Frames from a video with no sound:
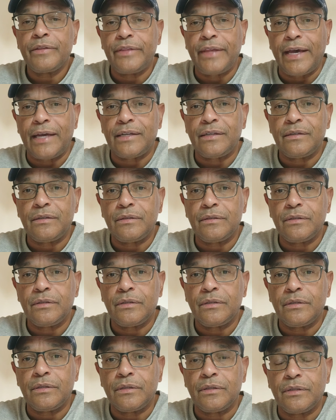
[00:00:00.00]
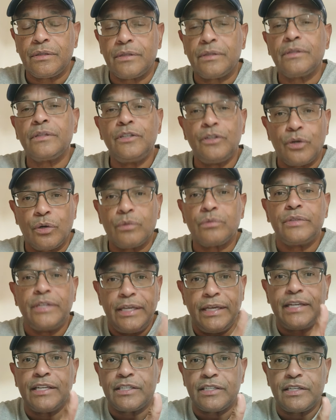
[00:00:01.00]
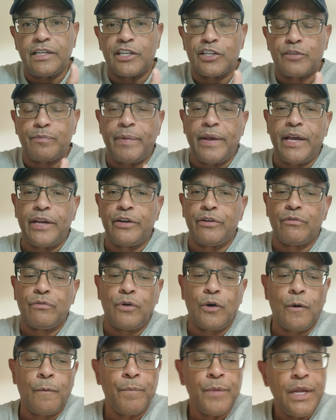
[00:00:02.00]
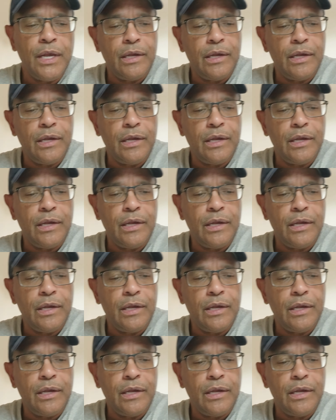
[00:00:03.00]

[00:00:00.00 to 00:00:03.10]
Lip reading: that, he gets an expanded role.